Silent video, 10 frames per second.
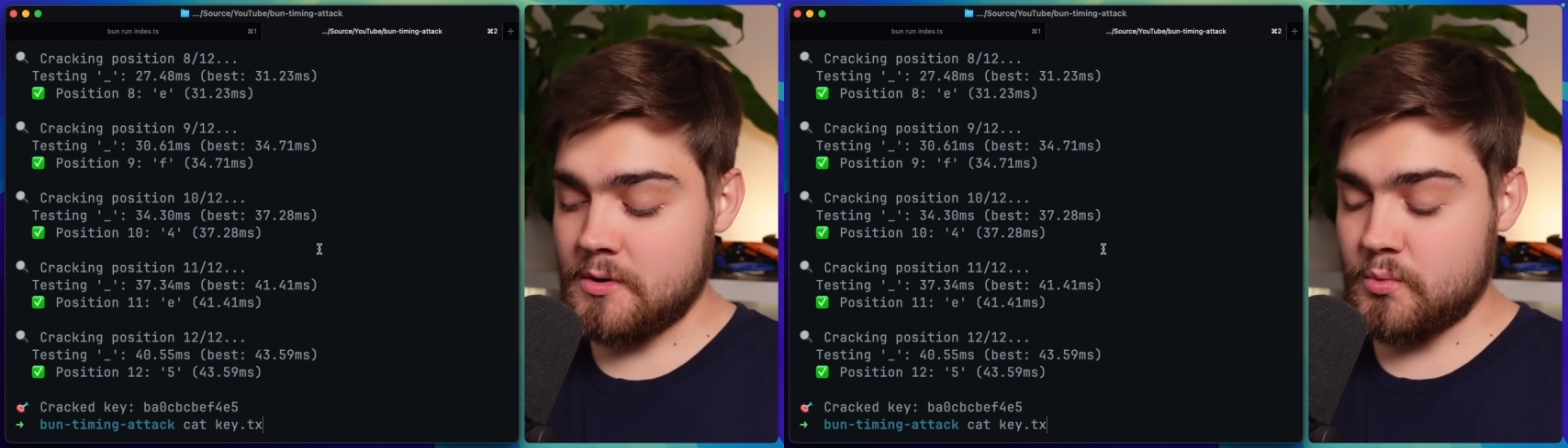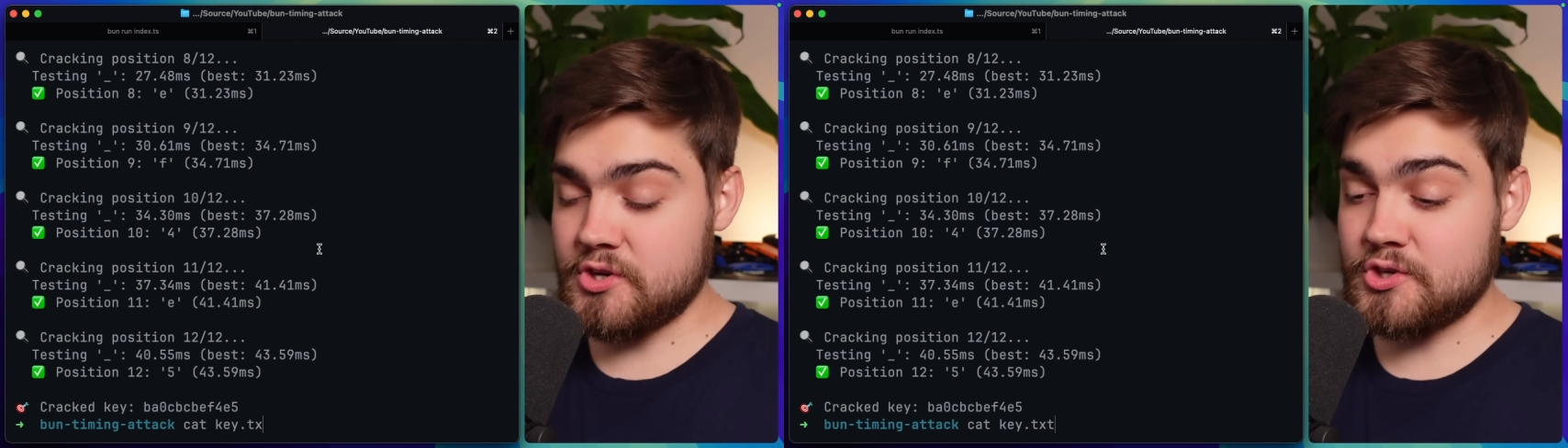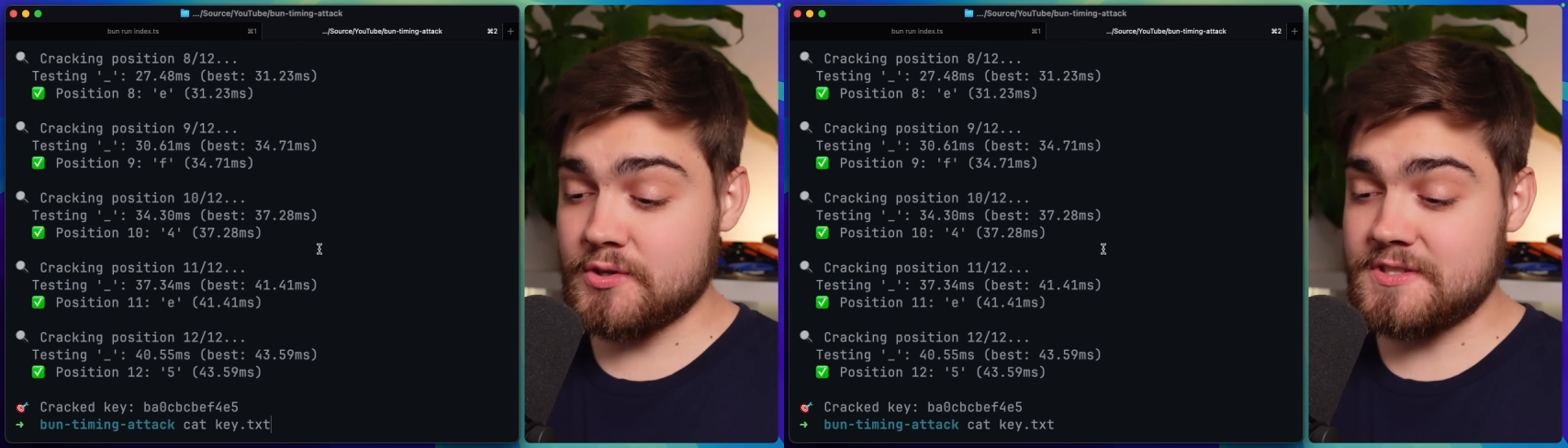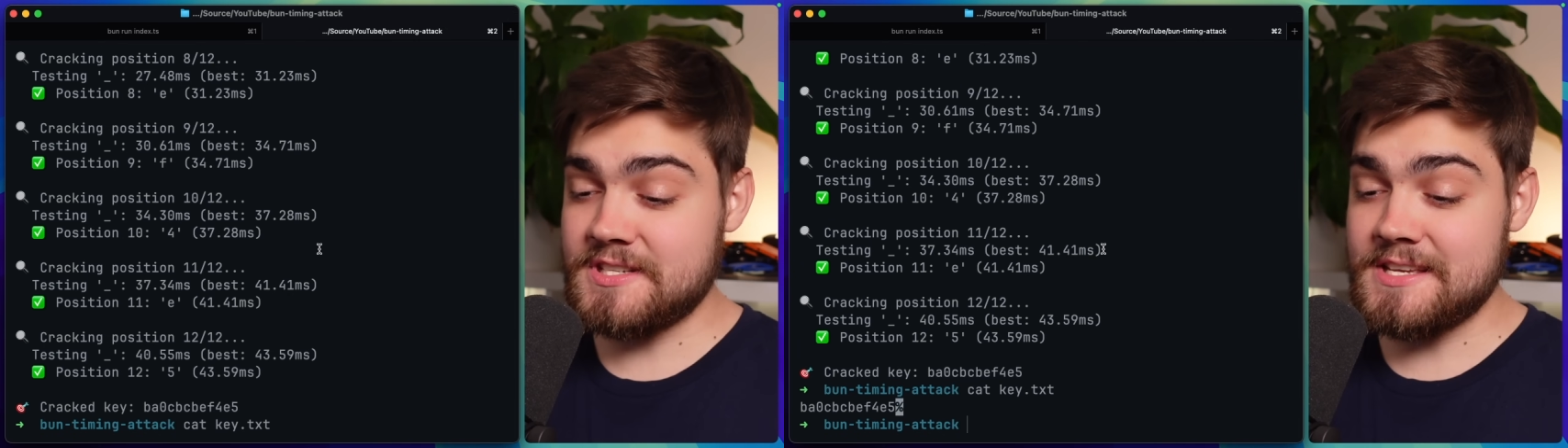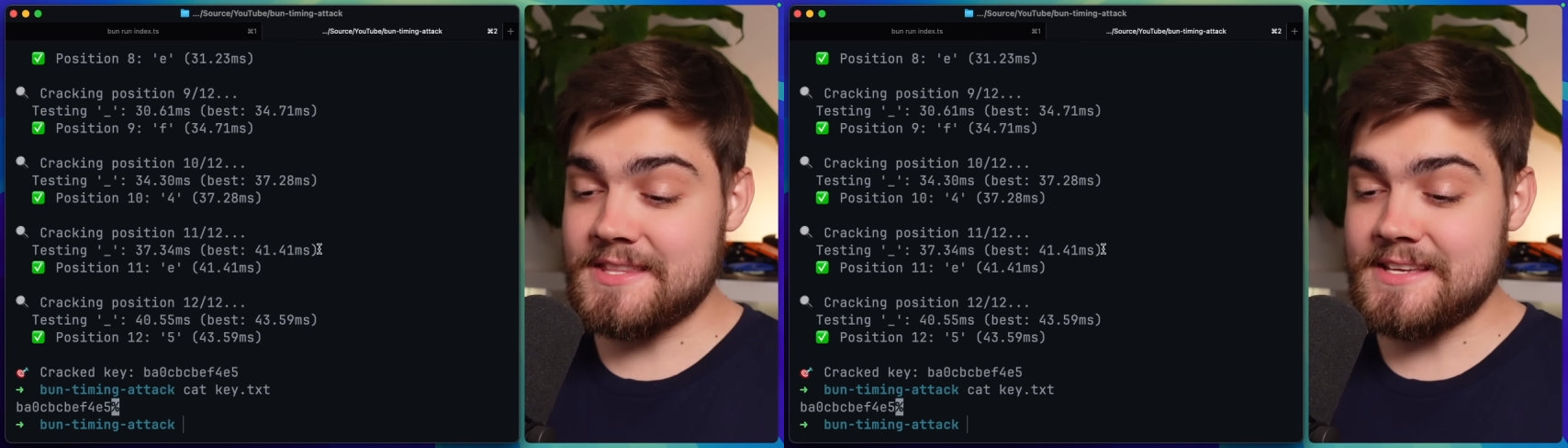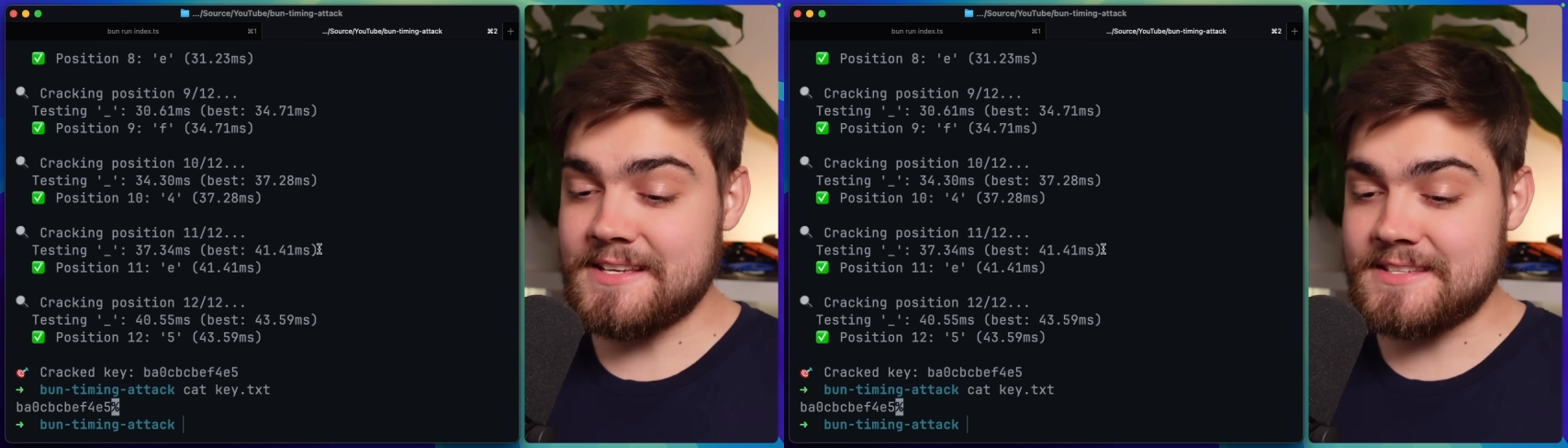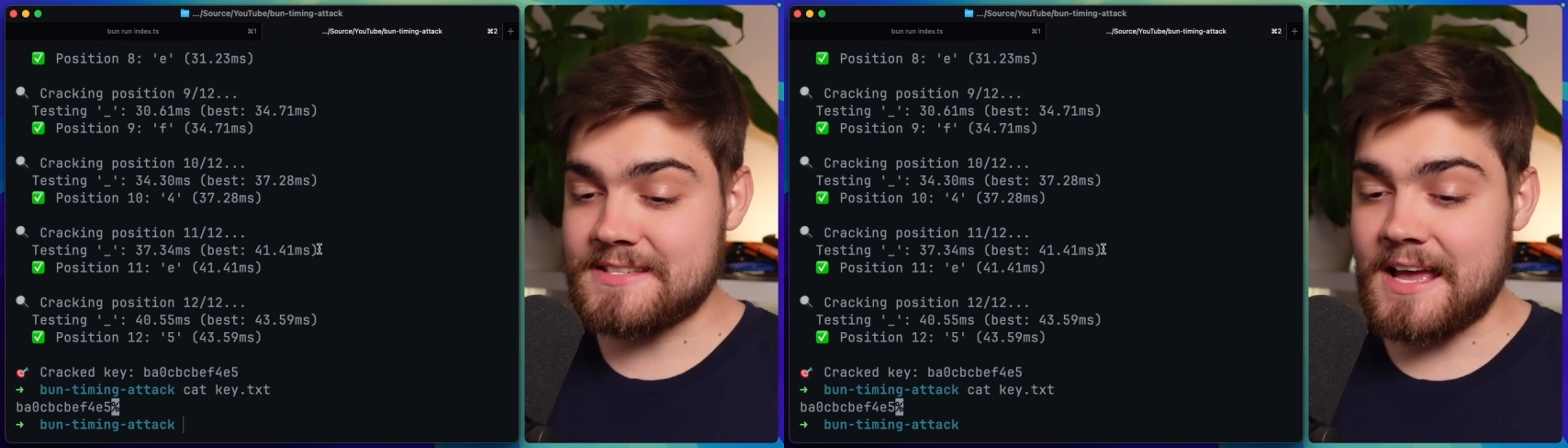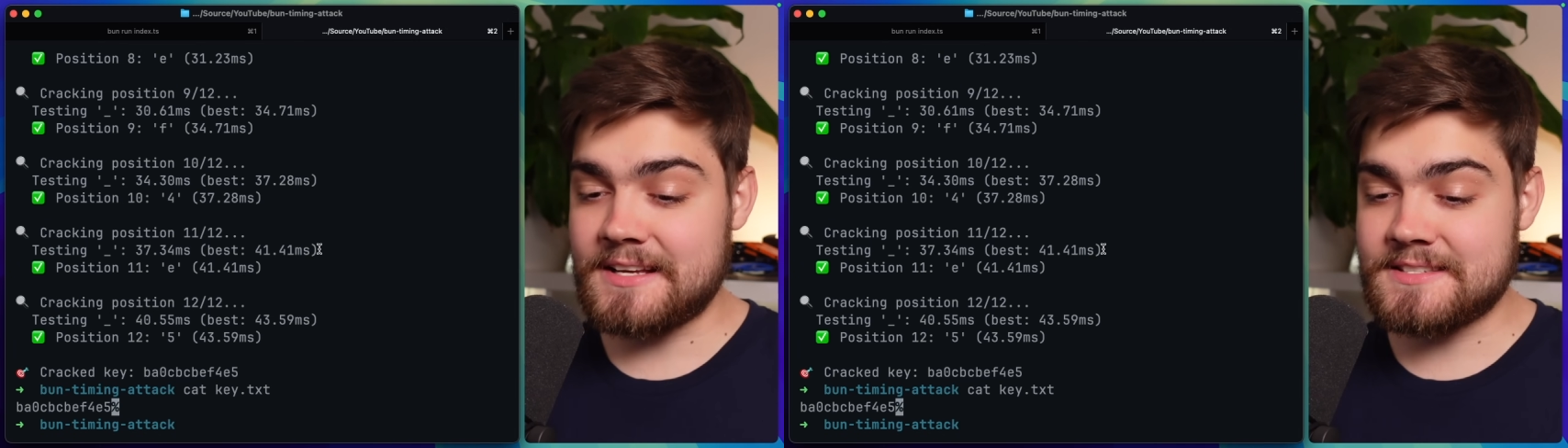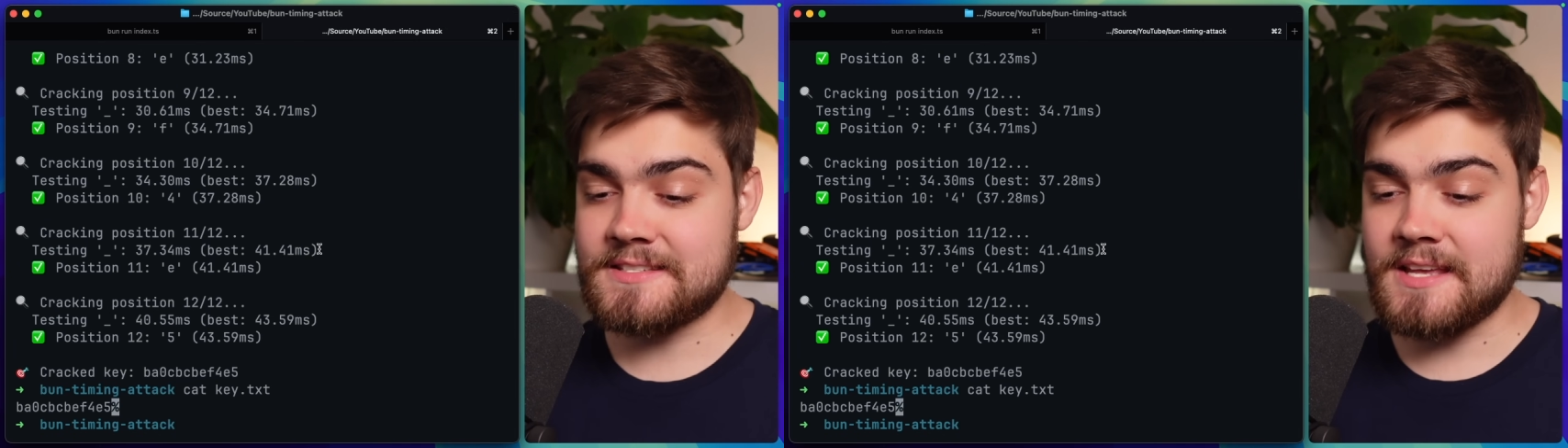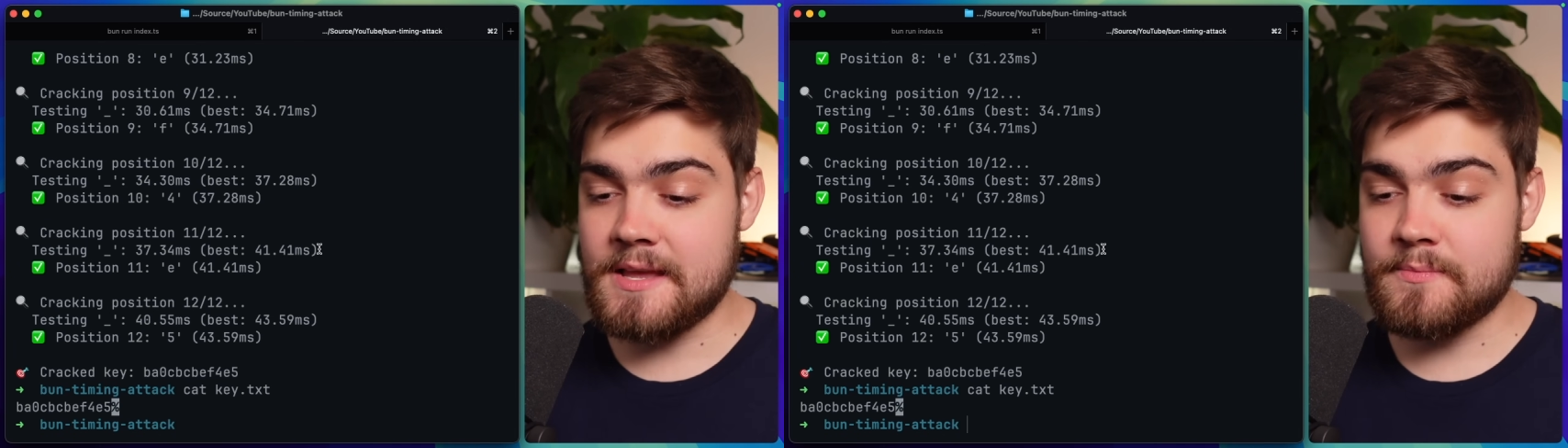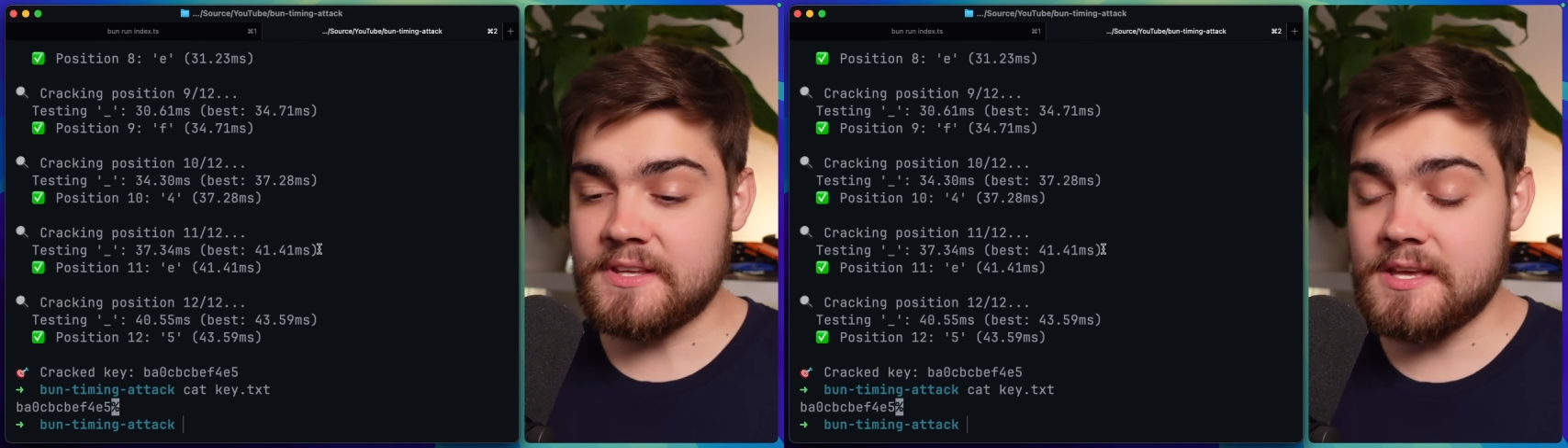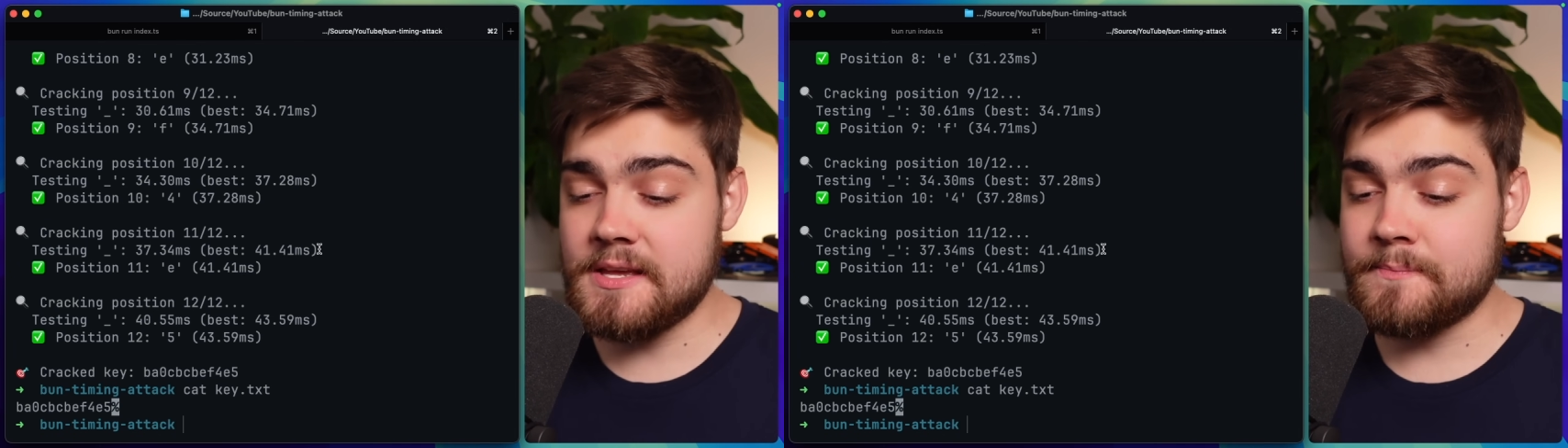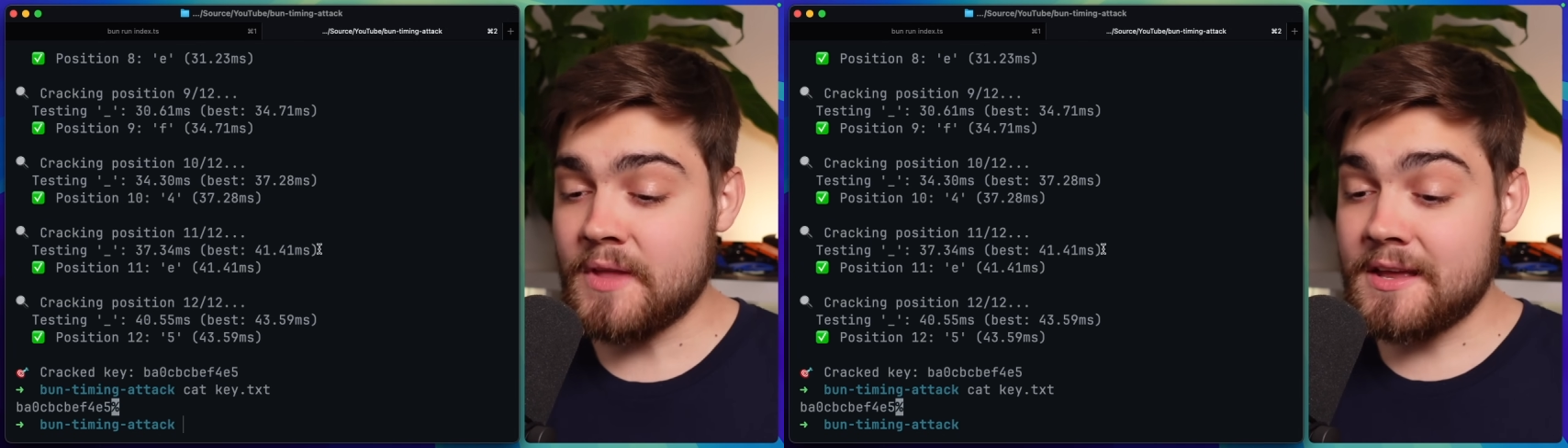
We should see the exact same key.